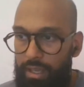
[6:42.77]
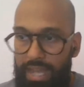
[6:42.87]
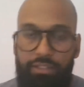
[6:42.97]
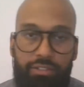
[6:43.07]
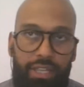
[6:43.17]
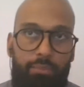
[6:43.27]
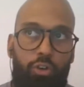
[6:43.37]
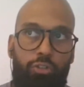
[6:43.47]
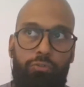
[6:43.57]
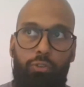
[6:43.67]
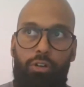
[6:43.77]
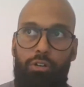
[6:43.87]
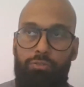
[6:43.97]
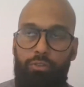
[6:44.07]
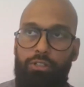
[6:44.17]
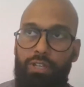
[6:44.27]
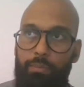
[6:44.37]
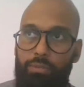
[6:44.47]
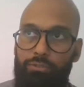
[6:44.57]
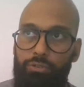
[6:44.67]
And the same goes for
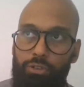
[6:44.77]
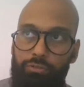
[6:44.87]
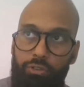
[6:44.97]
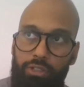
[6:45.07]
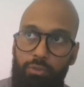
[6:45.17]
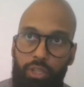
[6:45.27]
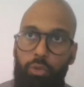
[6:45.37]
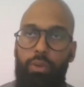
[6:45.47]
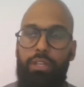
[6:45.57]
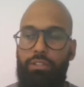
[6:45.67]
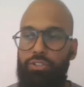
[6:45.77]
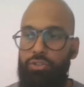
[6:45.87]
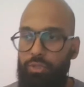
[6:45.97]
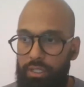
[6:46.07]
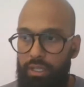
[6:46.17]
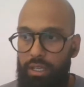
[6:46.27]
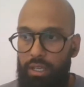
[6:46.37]
example, for the railway industry.